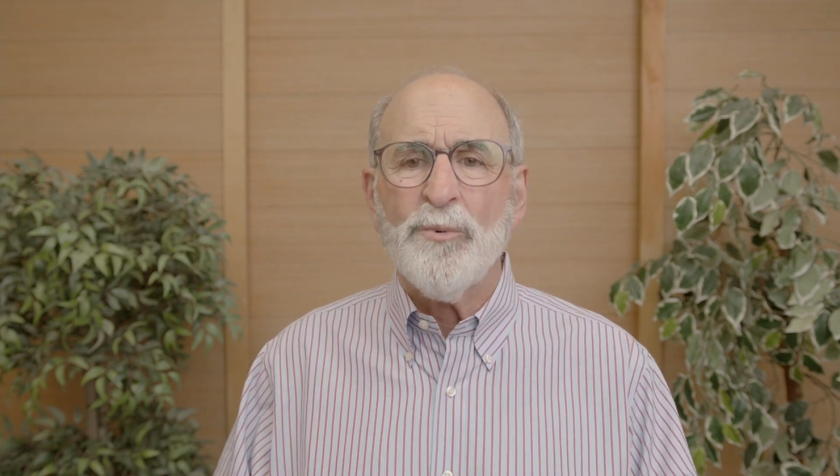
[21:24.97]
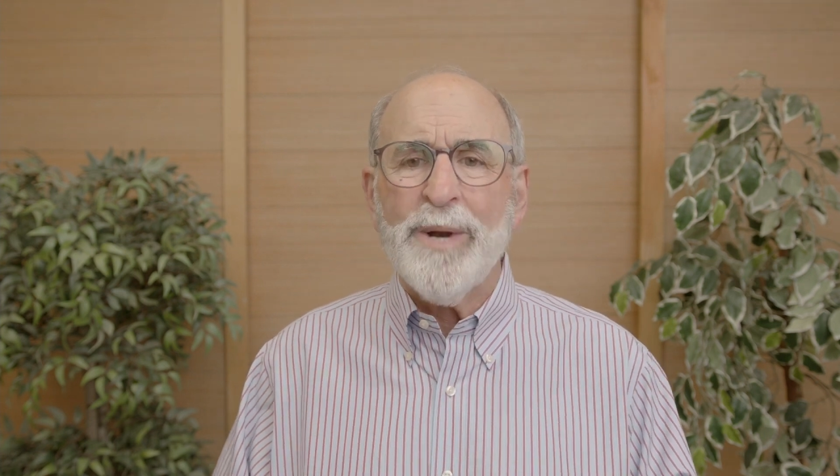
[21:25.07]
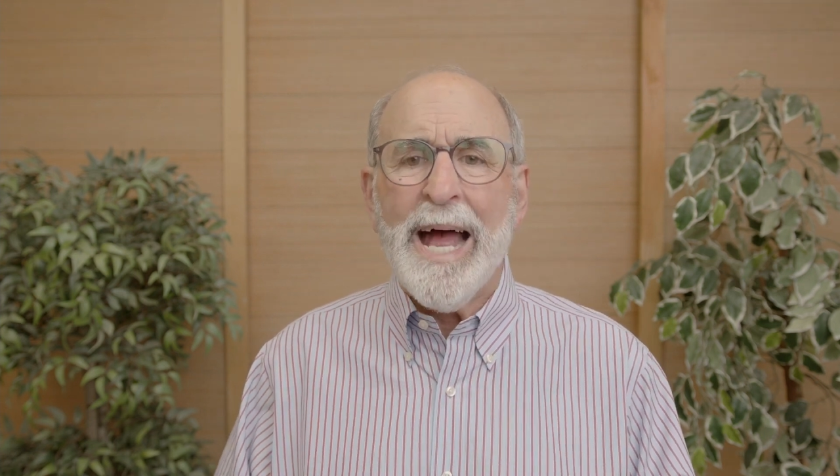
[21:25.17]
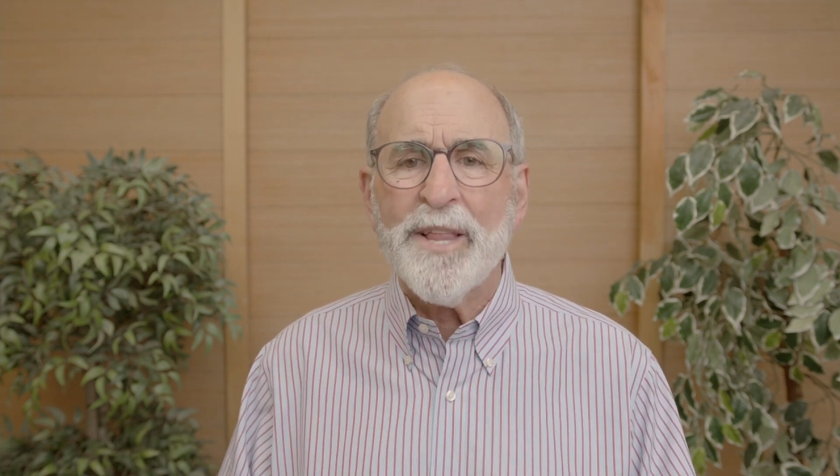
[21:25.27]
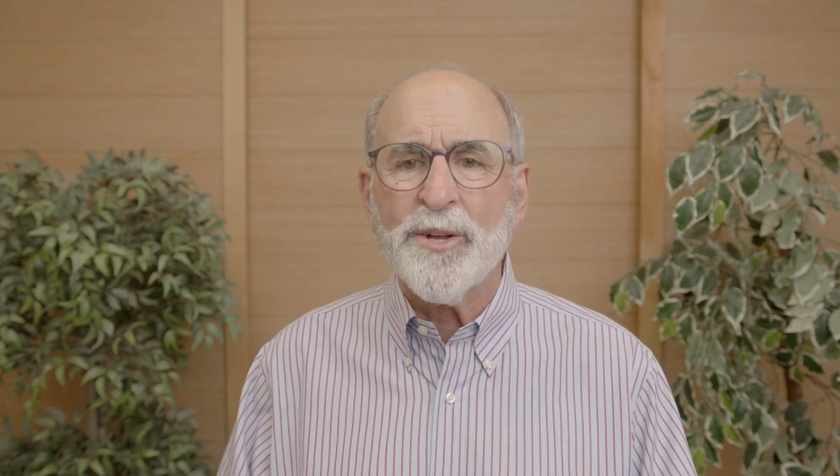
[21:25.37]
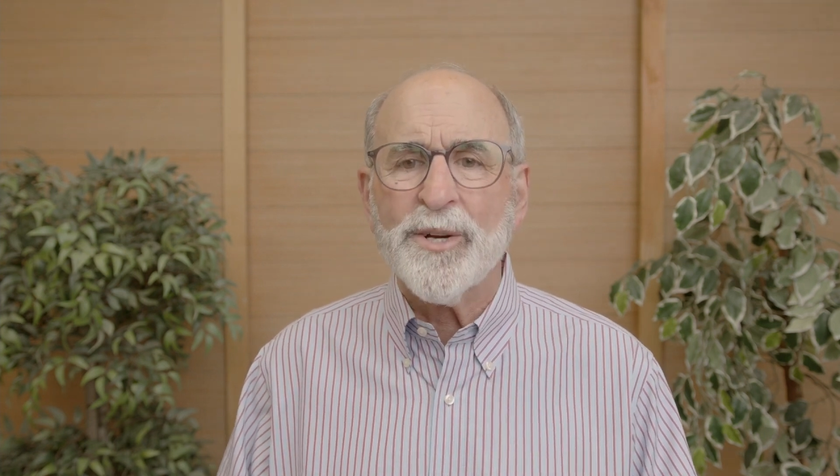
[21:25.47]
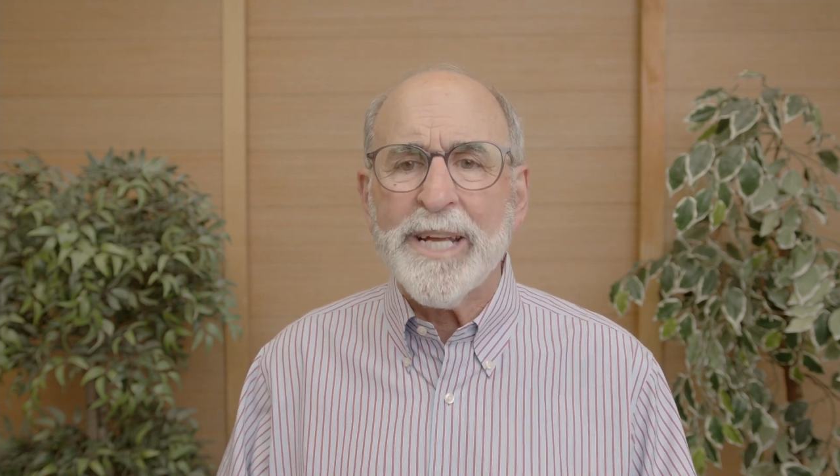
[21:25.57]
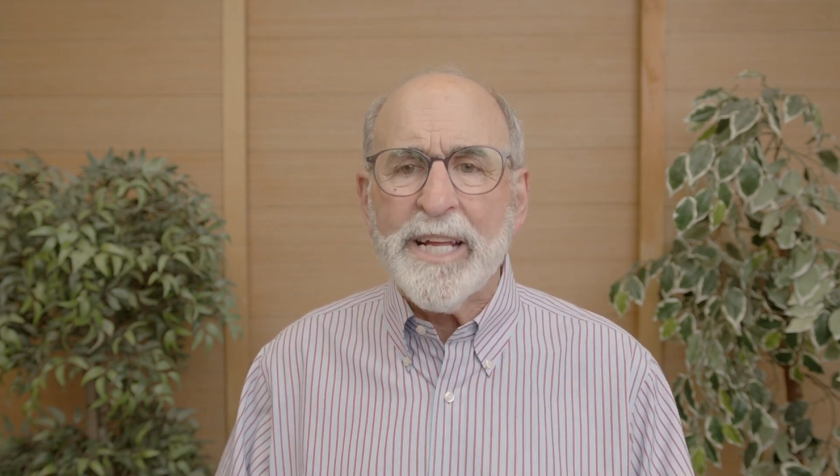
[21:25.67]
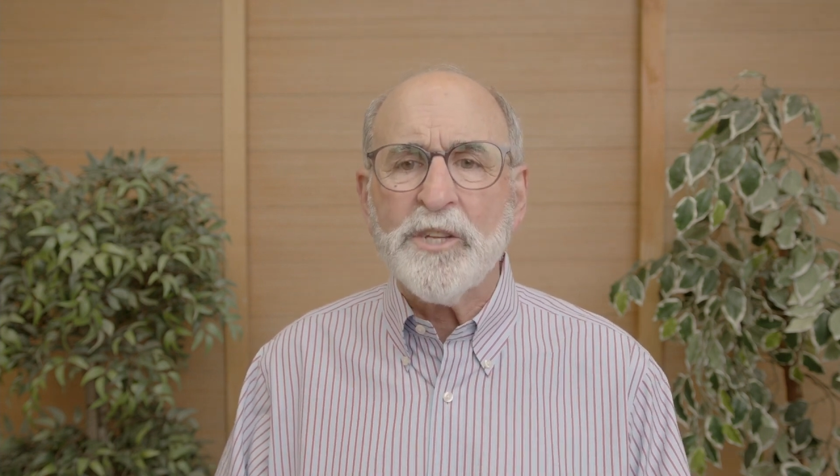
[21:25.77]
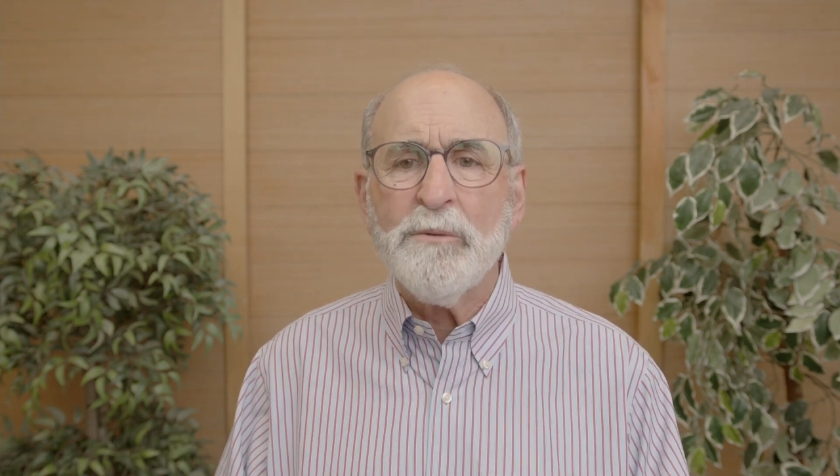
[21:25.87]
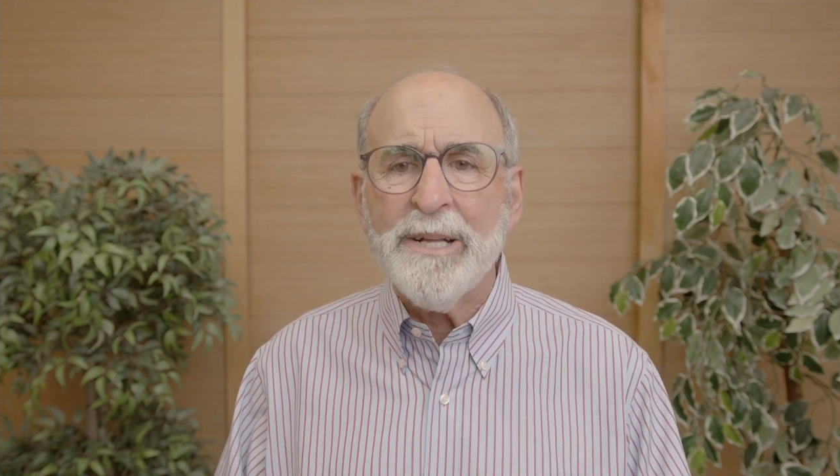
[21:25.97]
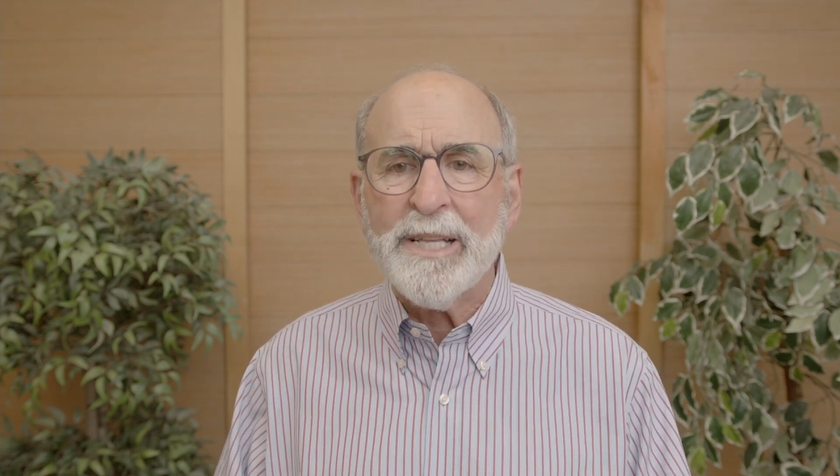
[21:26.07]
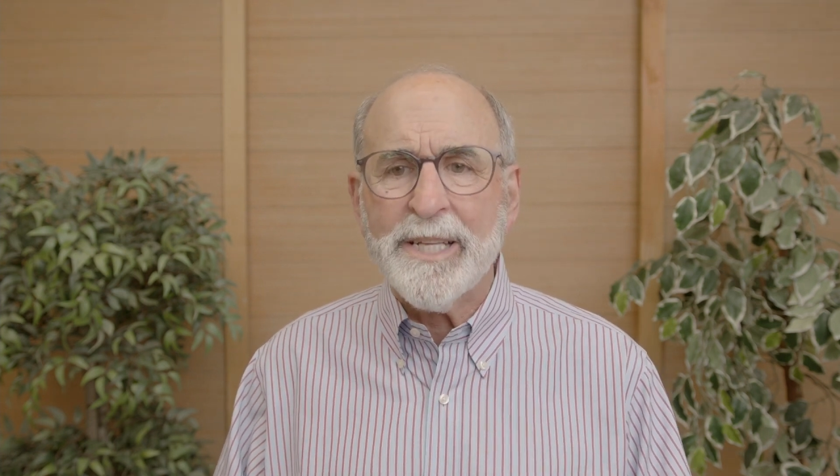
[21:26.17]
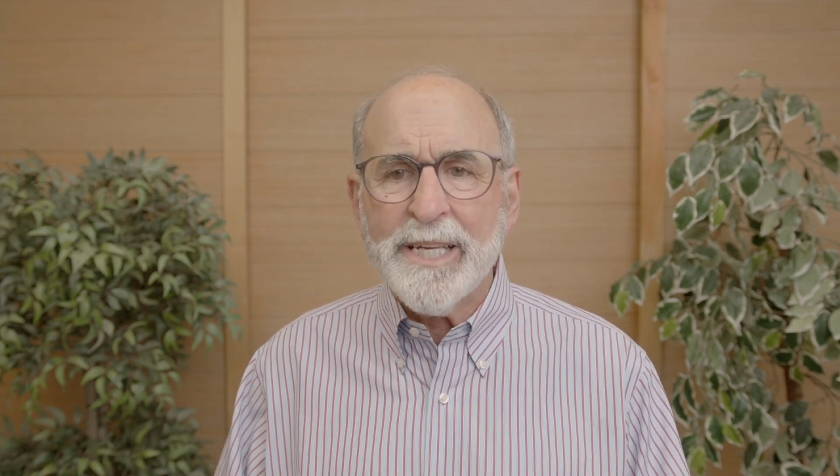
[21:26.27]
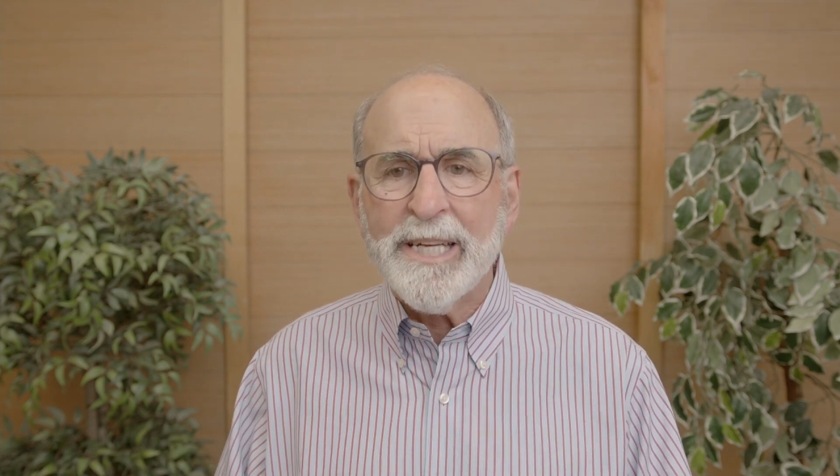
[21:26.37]
Rather, in
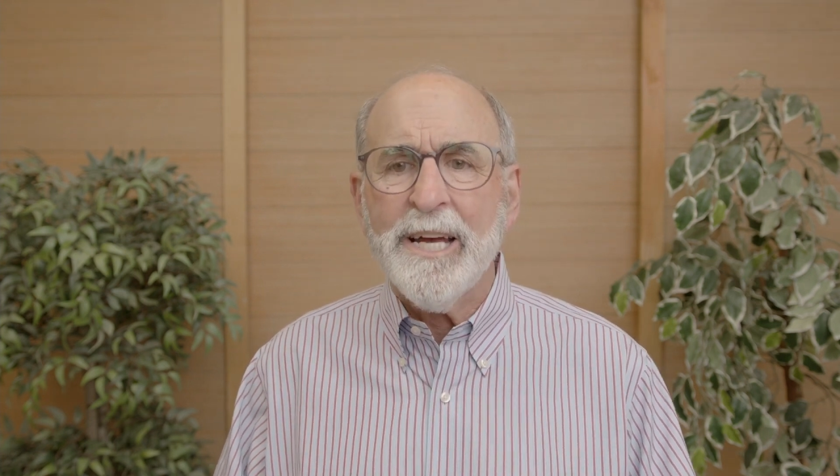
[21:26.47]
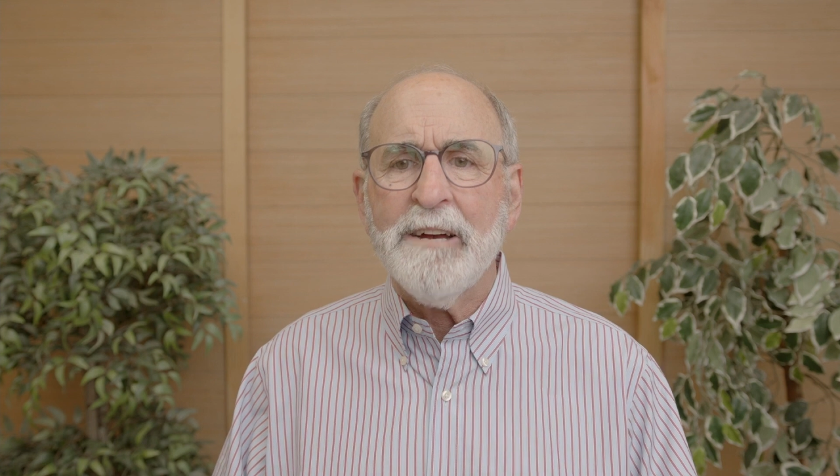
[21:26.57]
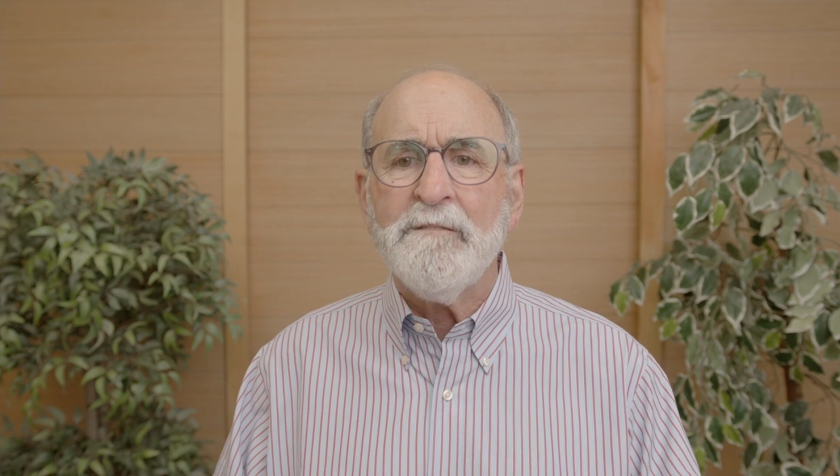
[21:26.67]
humility,